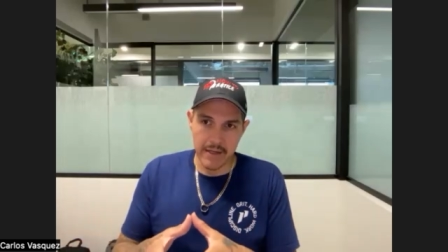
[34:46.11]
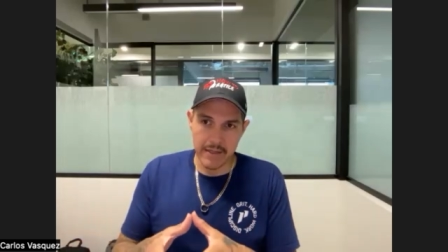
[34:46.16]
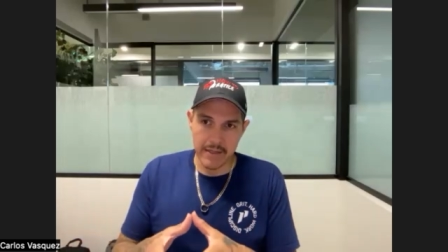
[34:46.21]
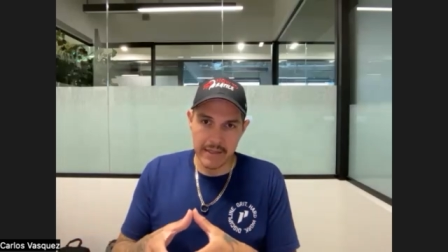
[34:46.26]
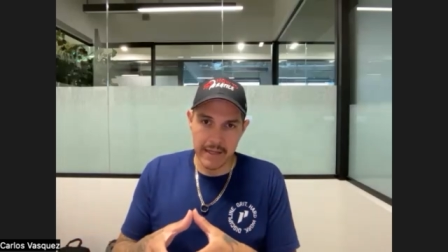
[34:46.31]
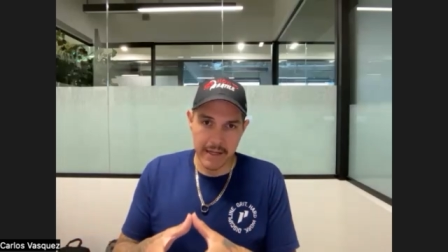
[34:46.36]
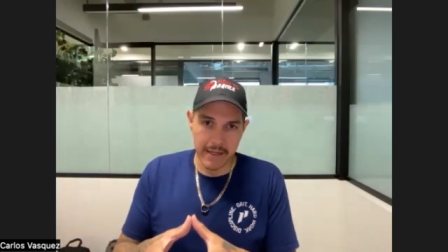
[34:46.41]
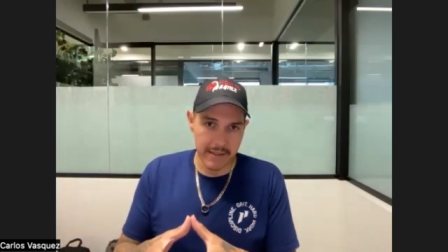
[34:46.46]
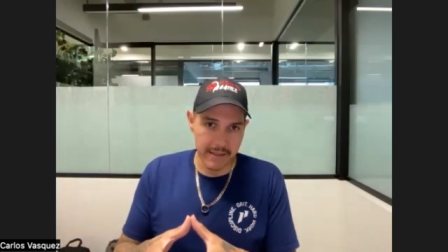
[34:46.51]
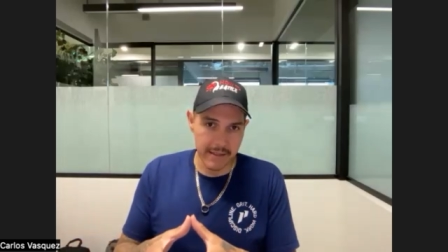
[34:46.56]

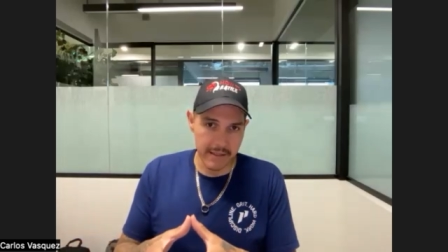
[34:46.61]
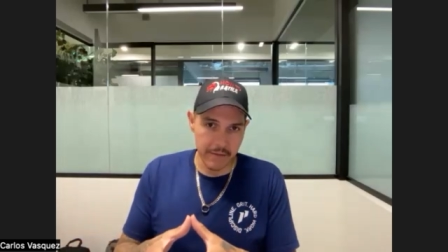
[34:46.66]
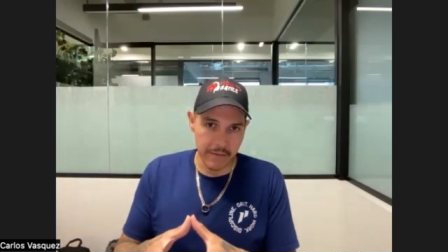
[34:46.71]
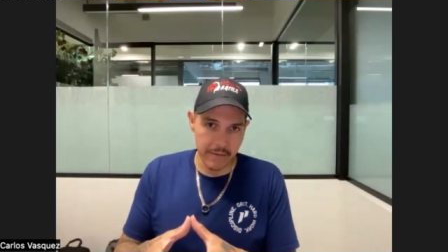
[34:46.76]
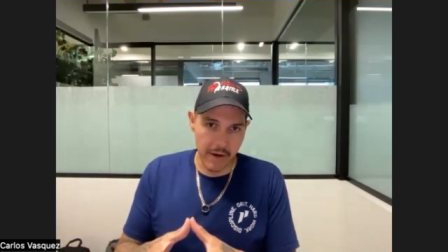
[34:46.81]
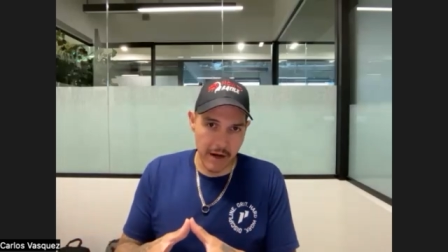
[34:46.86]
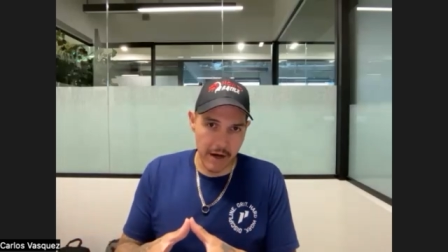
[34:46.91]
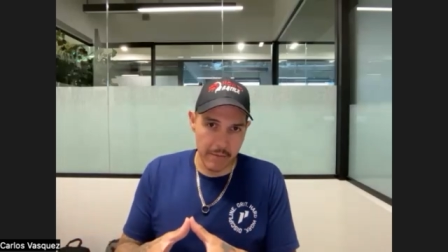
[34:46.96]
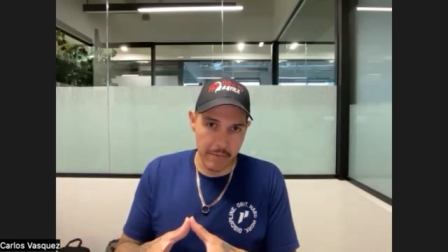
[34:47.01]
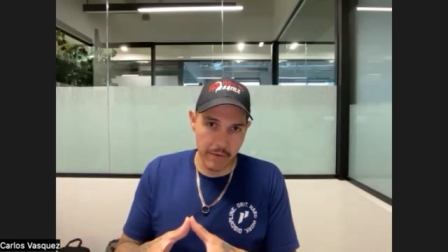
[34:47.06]
dense
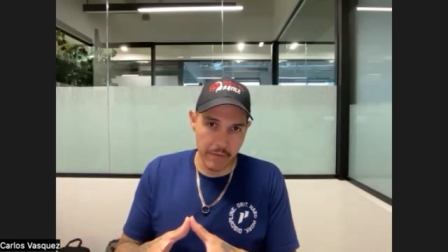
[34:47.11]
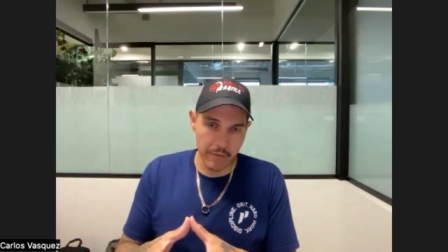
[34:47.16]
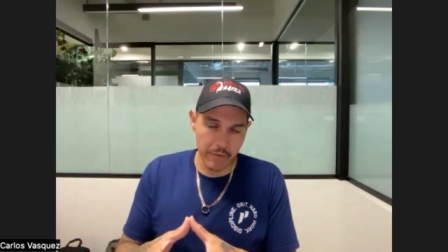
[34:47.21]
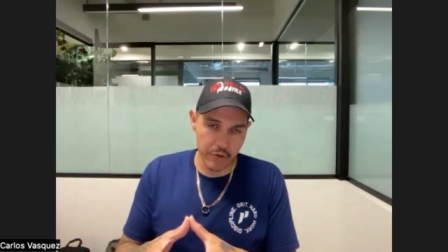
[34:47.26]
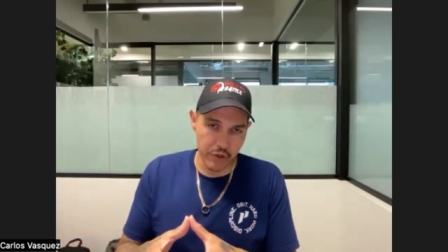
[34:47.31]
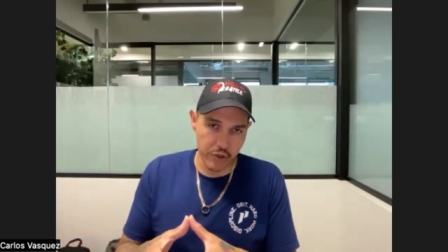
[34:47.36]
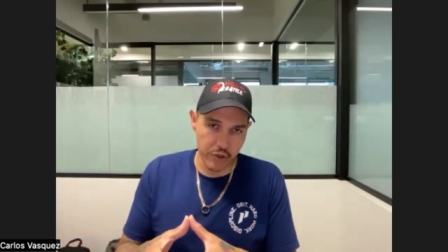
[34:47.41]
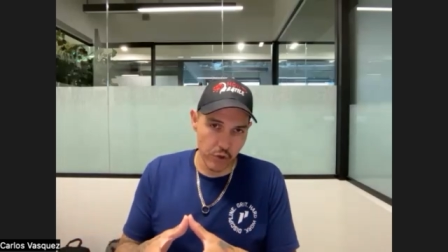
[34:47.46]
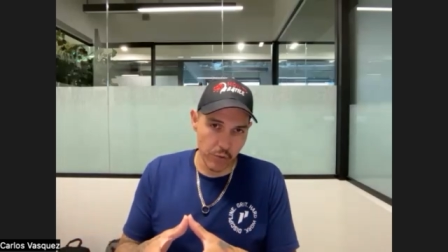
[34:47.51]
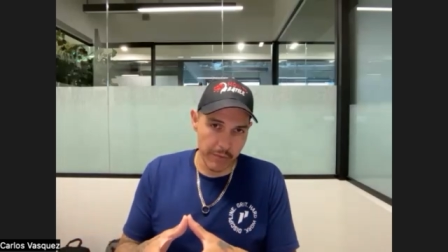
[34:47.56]
environment
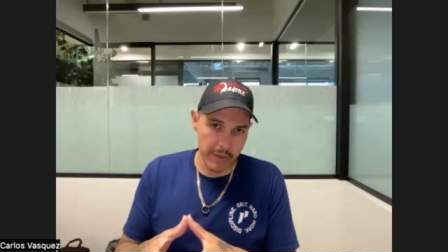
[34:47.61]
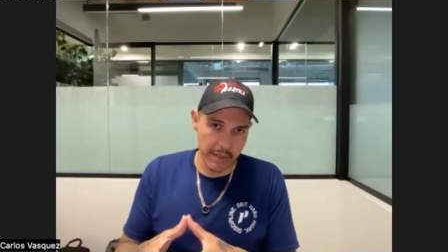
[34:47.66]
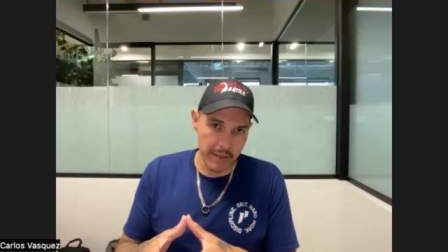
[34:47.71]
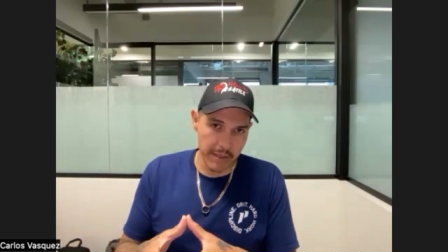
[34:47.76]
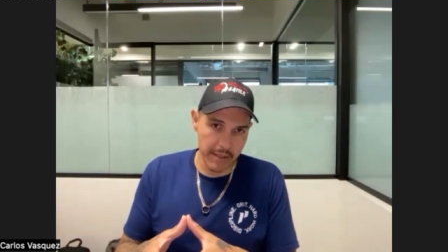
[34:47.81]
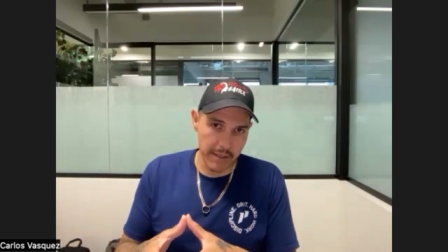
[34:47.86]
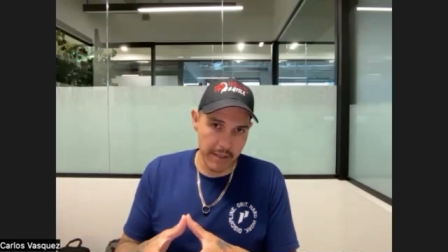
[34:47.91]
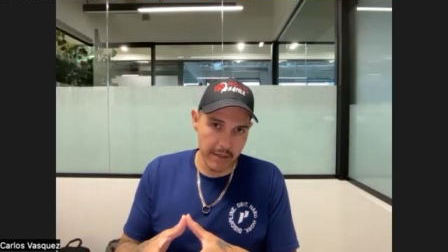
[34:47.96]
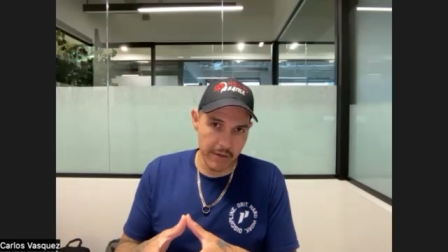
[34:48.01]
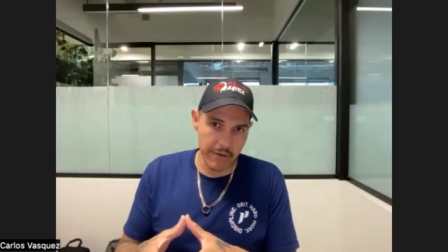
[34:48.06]
for so many
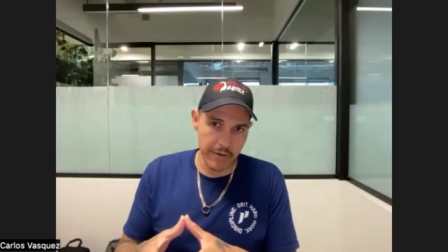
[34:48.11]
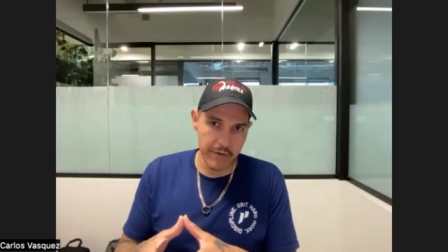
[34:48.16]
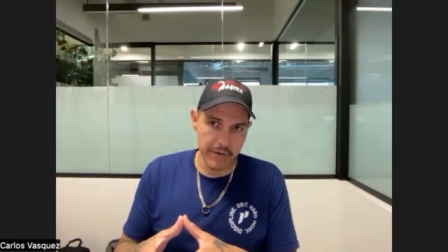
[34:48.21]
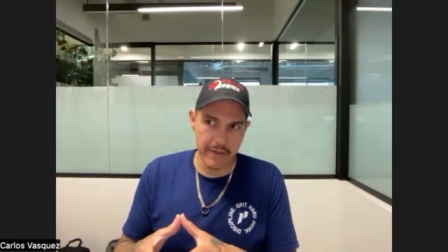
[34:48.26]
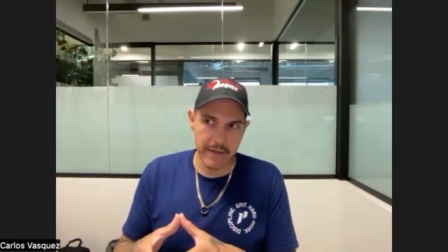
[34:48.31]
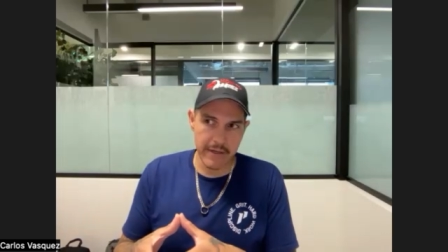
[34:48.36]
years